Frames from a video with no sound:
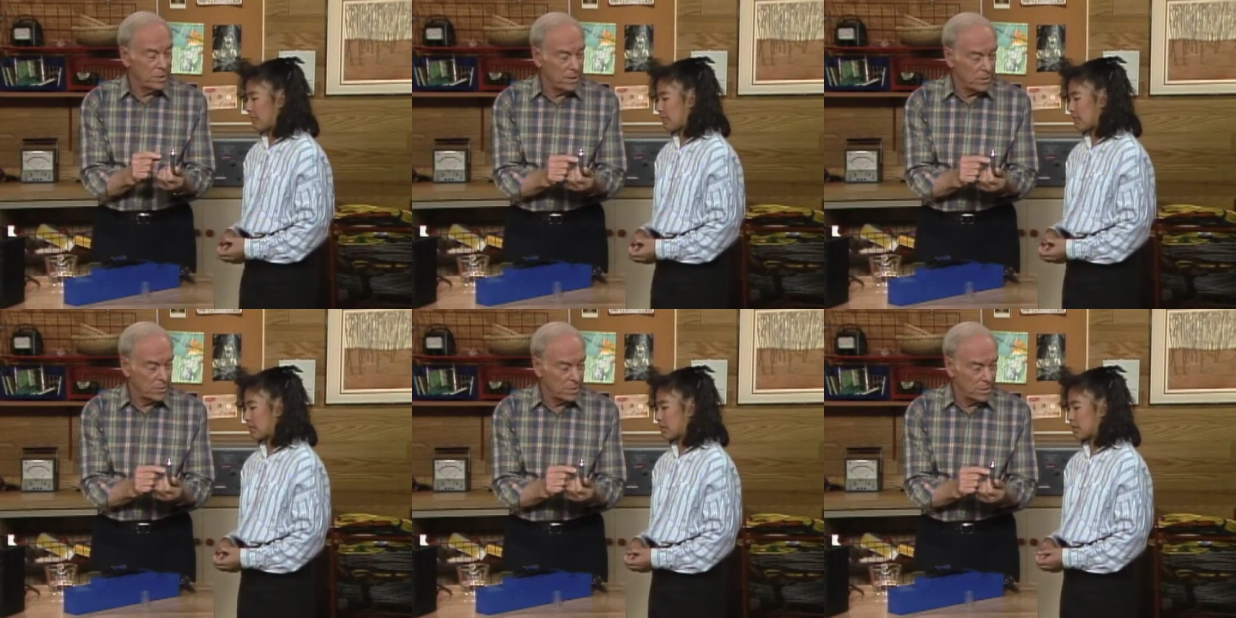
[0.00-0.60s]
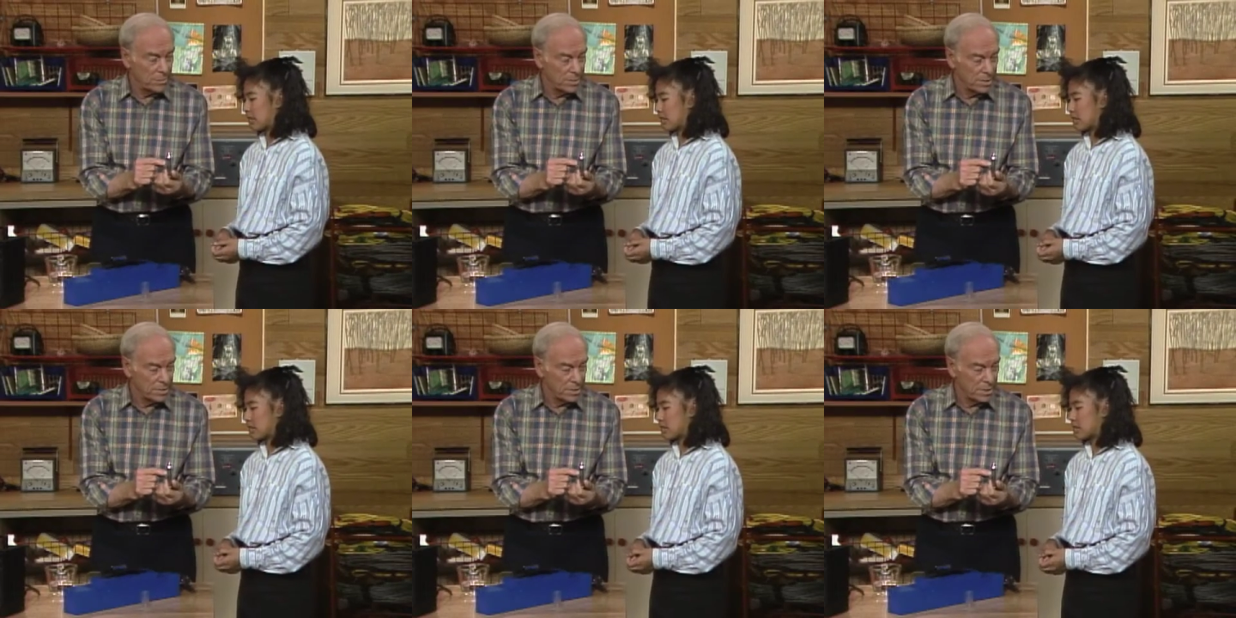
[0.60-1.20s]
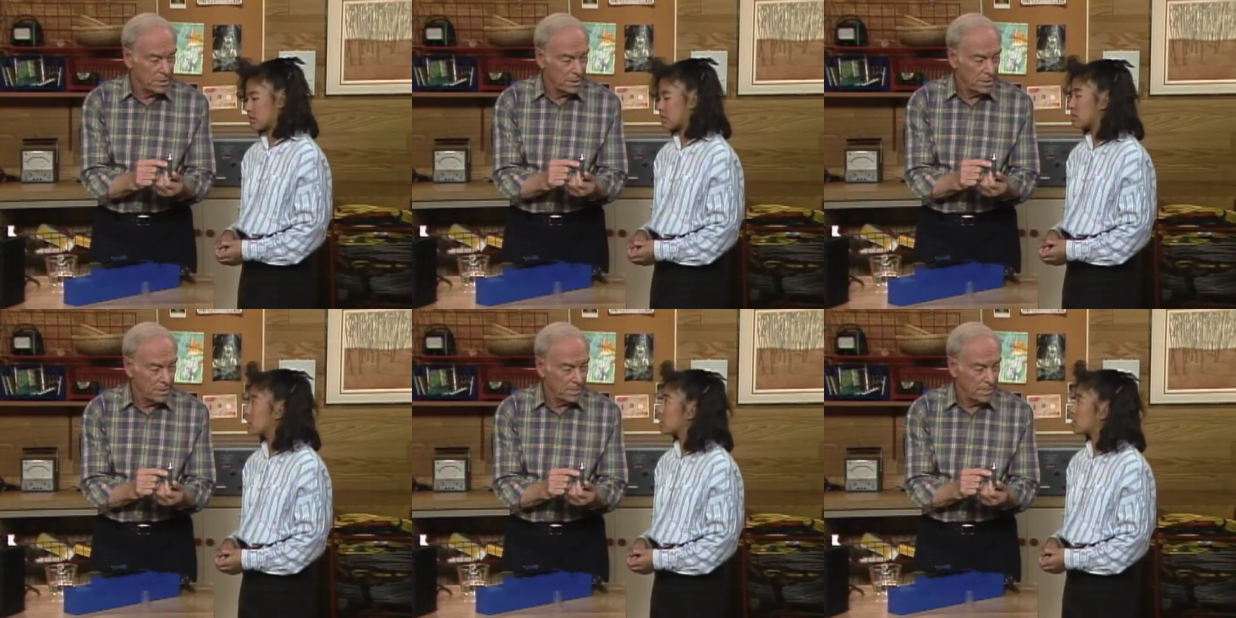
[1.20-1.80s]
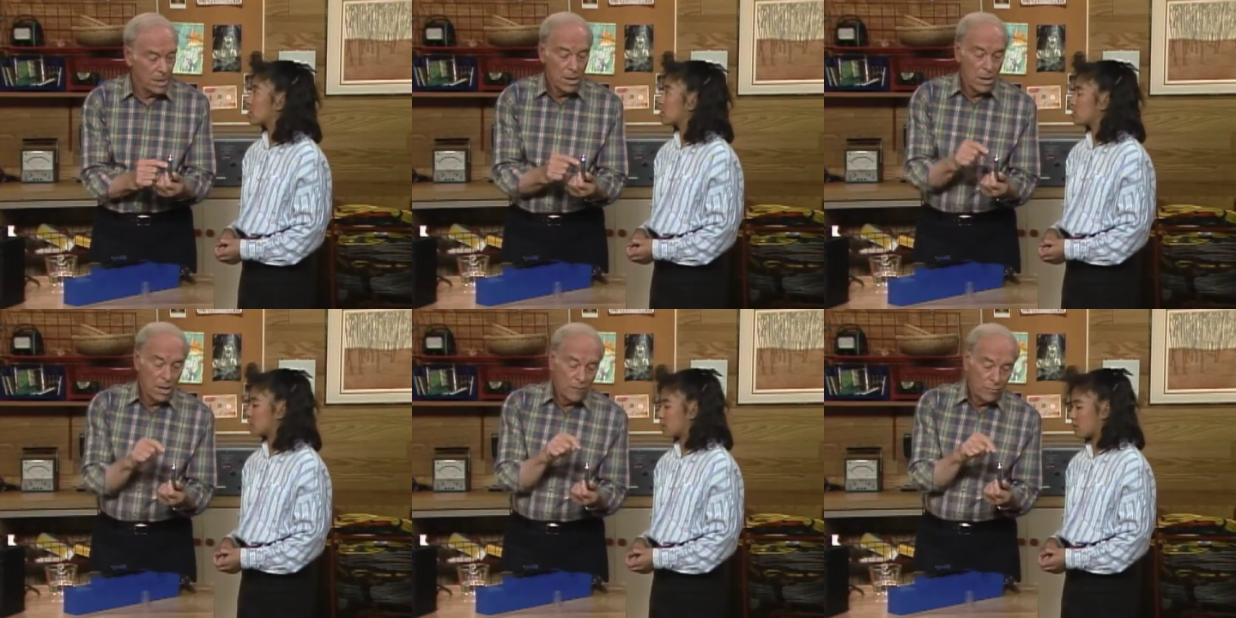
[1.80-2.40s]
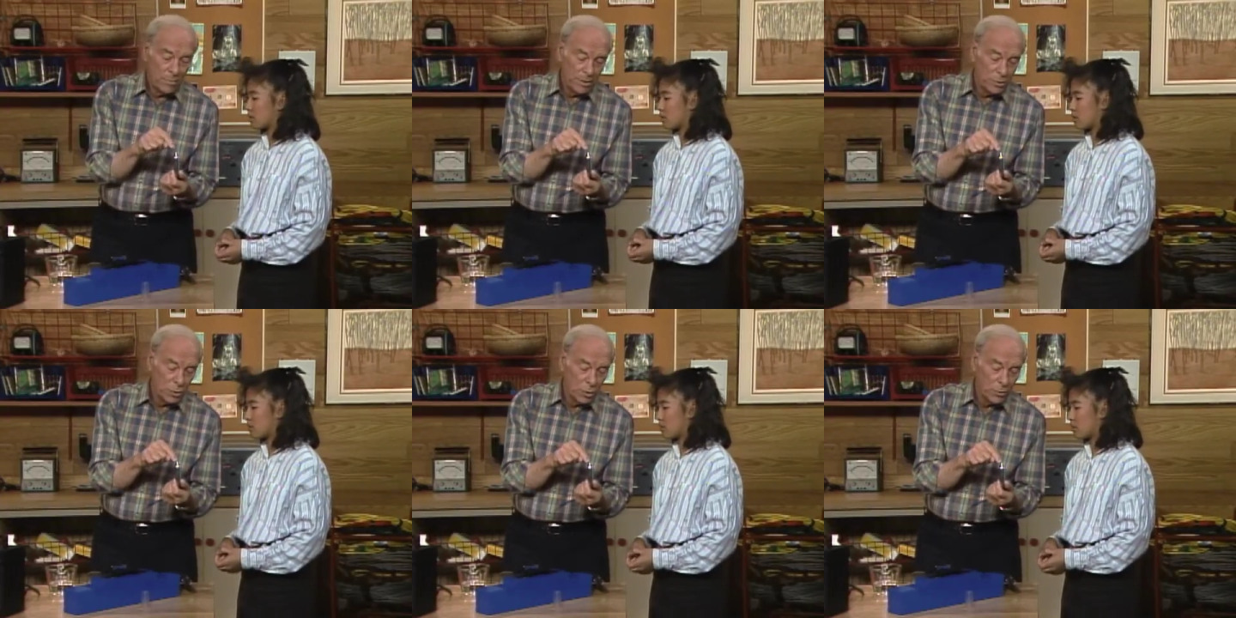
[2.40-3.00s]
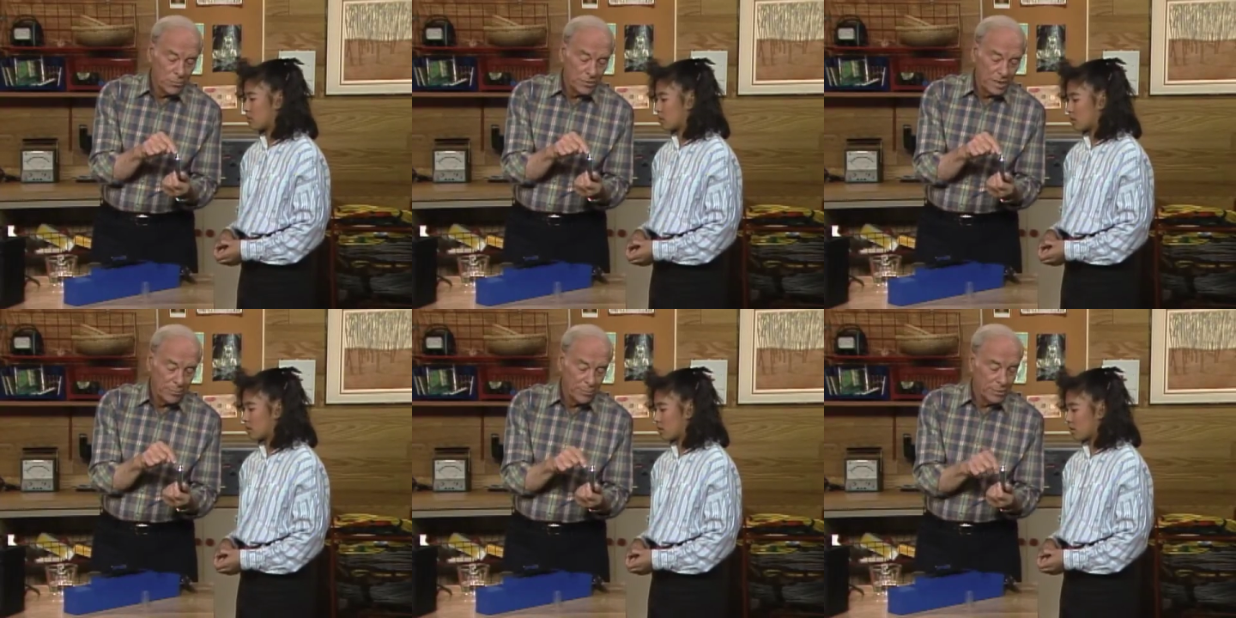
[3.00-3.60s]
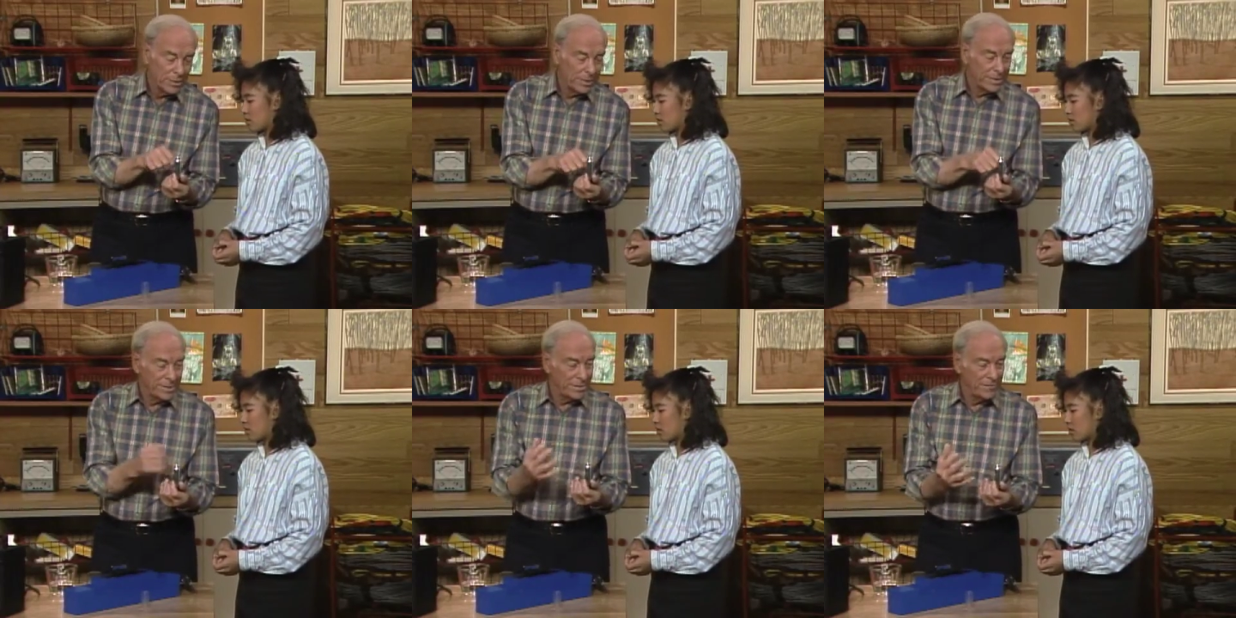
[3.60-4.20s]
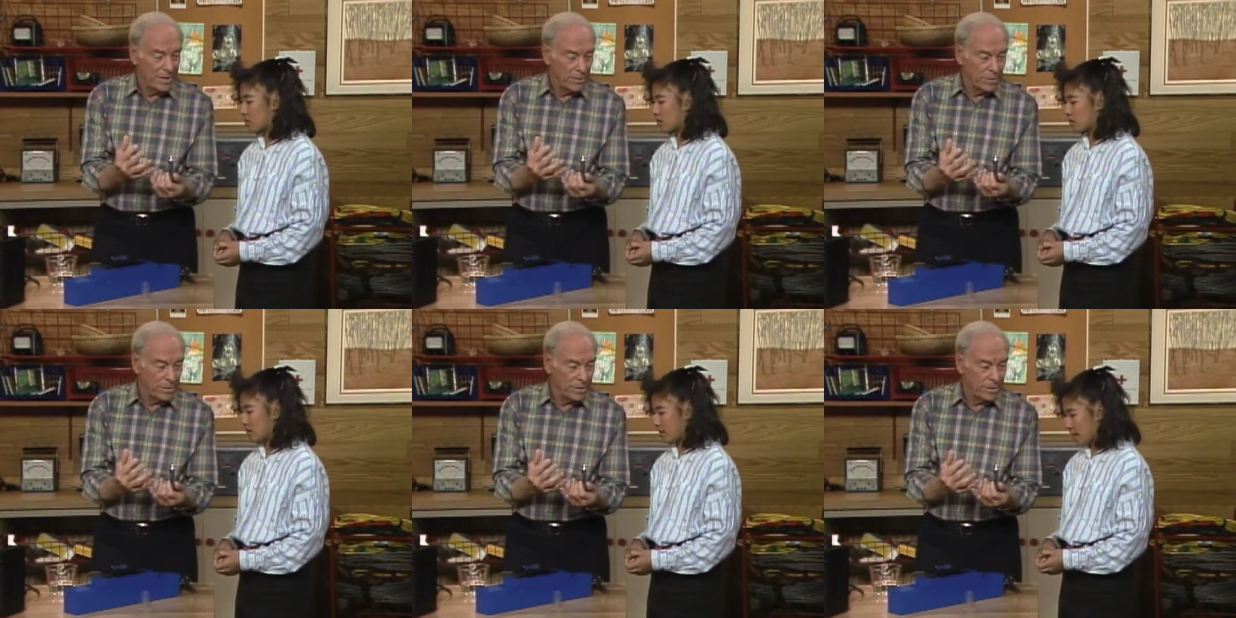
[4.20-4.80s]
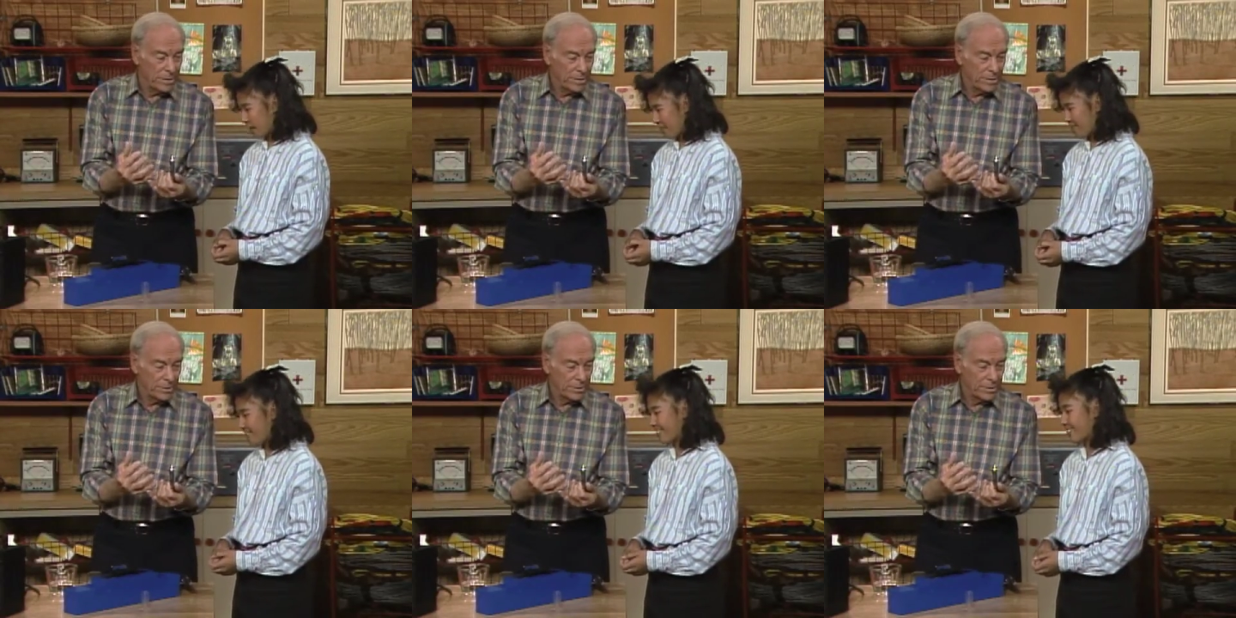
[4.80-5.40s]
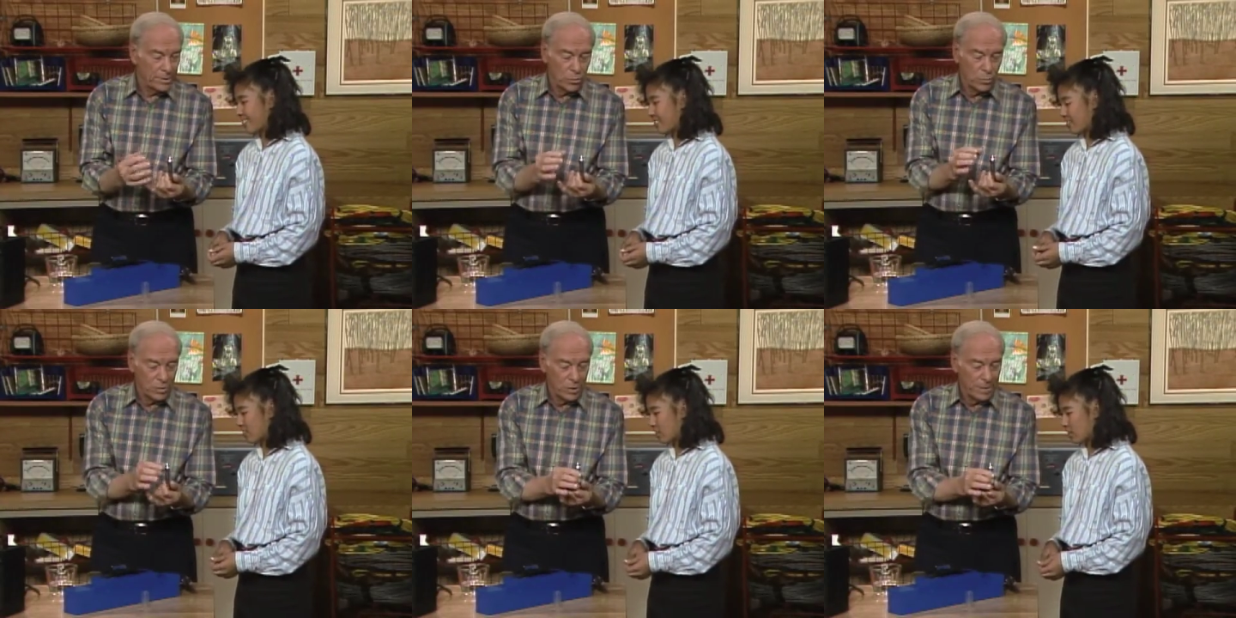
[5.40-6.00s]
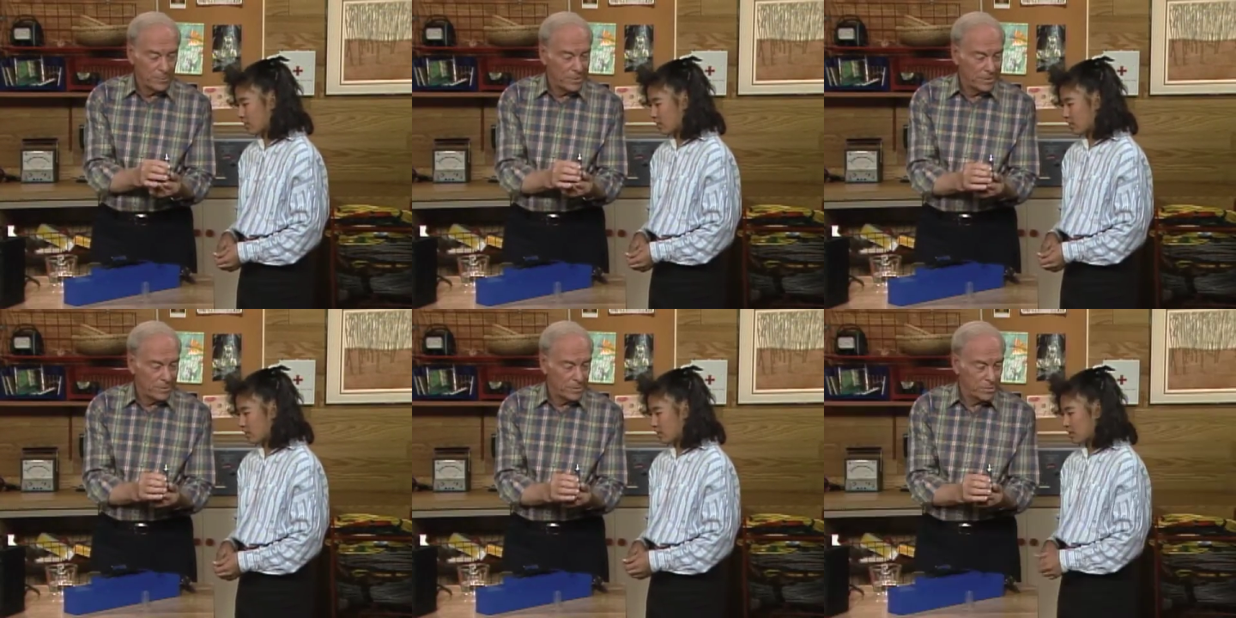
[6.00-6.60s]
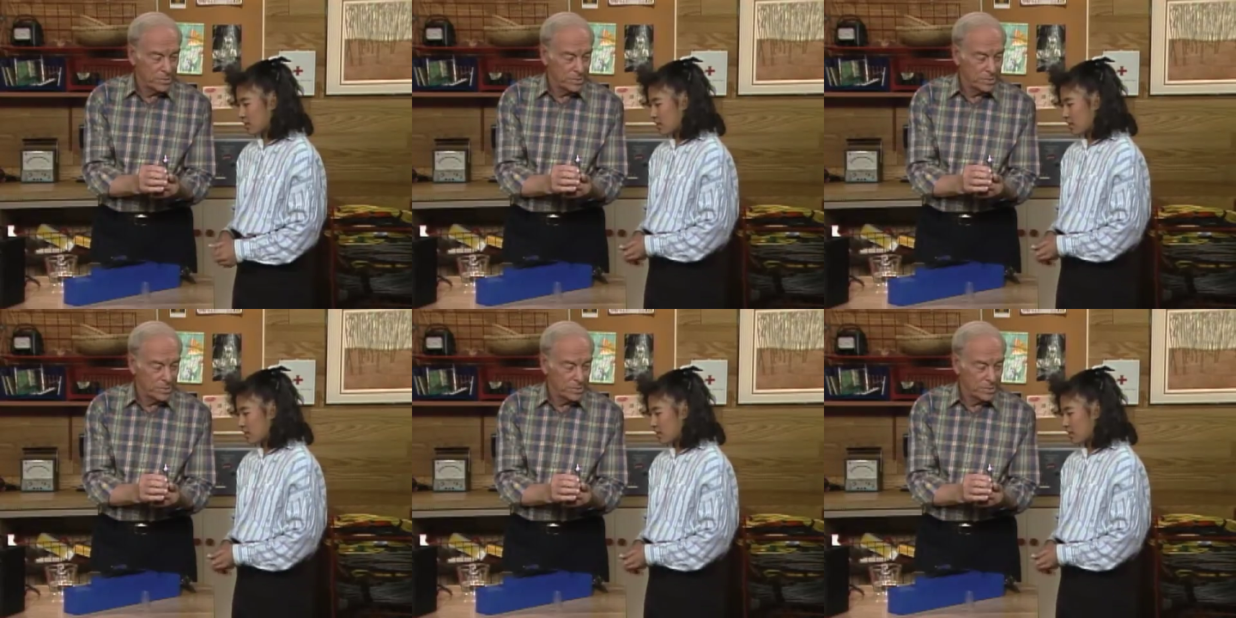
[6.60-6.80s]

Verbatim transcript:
Speaker 1: liquid carbon dioxide. If we punch a hole at the top, we're going to let it evaporate. Yeah. Okay, so what should happen to the temperature?